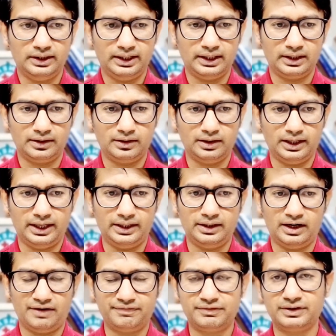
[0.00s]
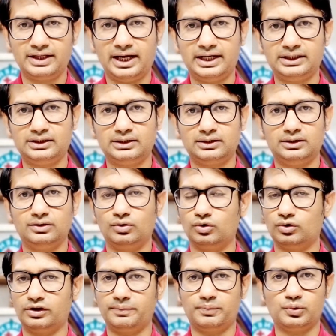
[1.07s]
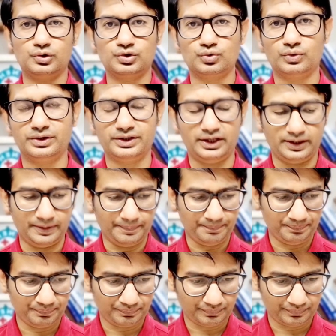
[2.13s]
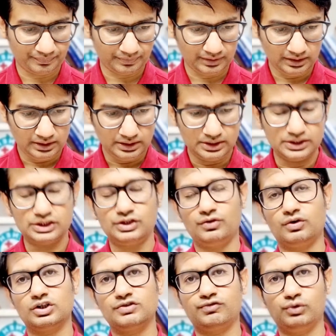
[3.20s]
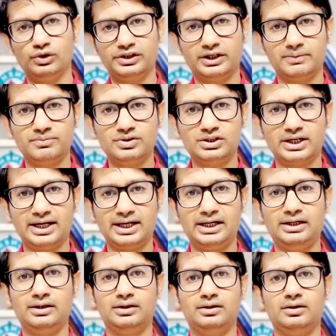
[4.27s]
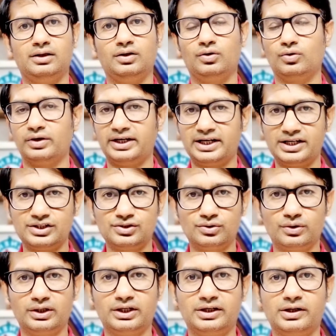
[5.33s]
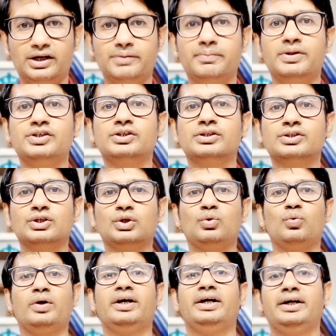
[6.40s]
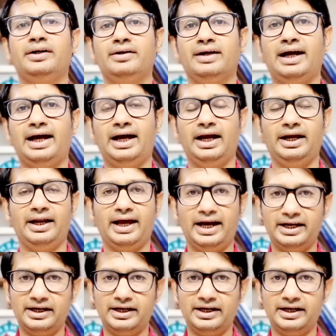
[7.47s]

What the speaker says: and after that no reports were there. She was full-term child, no NICU admissions required, and